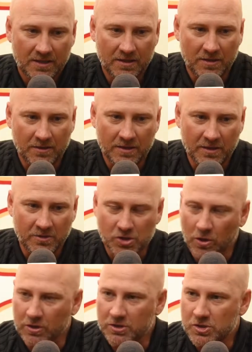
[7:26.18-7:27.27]
and then
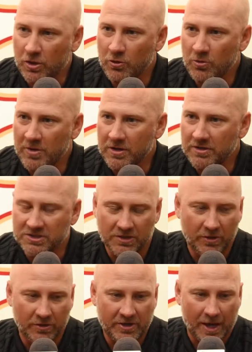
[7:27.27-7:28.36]
Charlie Ramirez is our
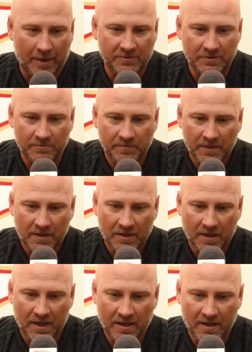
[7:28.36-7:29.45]
other captain,
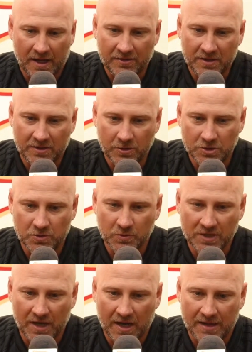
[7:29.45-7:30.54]
and I think those
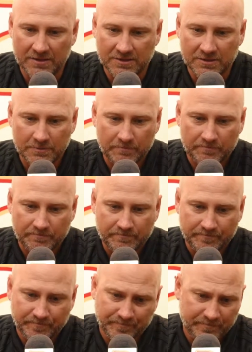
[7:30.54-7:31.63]
3 guys.
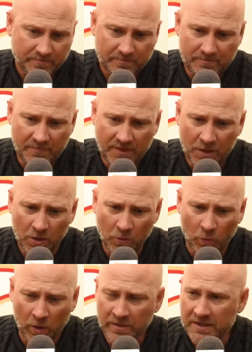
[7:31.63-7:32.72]

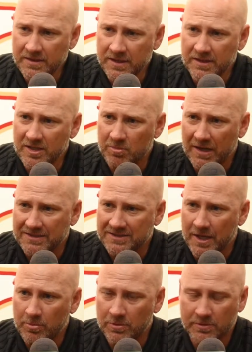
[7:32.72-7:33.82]
One, they lead by
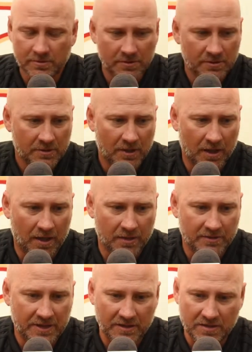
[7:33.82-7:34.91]
example.
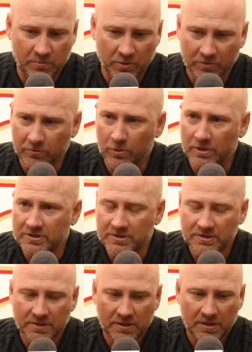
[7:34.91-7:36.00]
They lead with their voice,
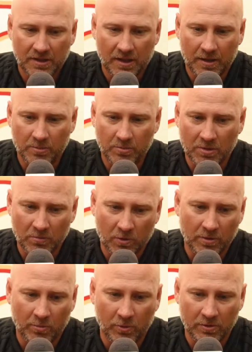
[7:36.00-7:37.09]
but more
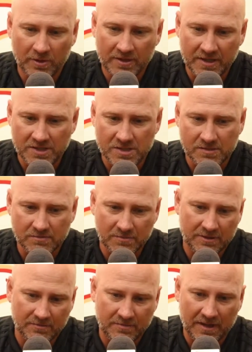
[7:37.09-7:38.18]
importantly,
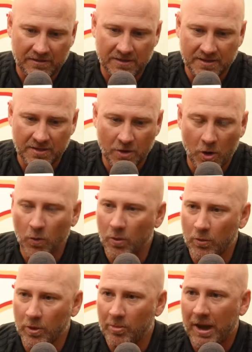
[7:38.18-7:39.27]
I think they know what
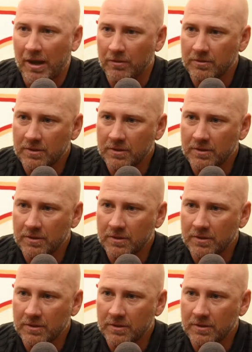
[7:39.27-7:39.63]
we're about.